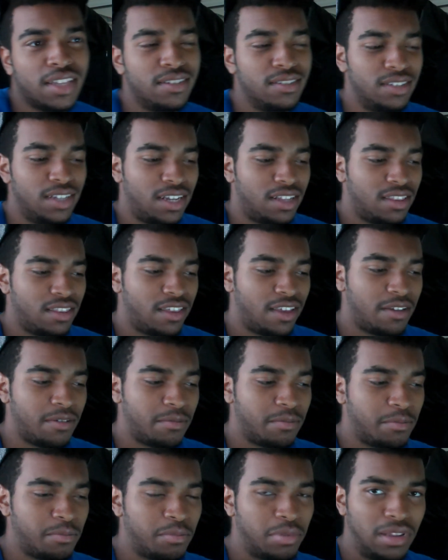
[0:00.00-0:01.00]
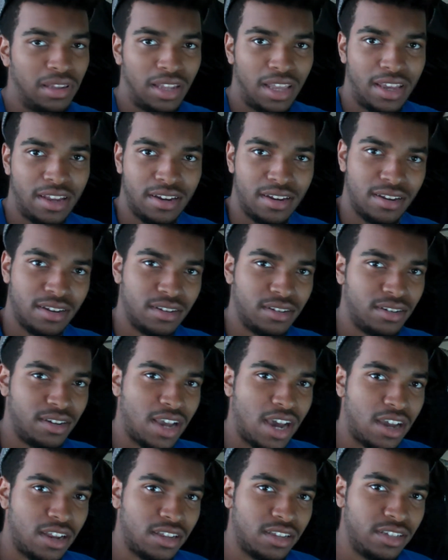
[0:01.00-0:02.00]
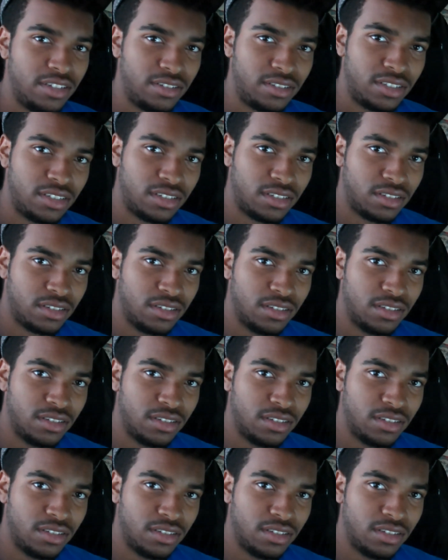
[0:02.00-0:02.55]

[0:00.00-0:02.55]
is that they pled not guilty,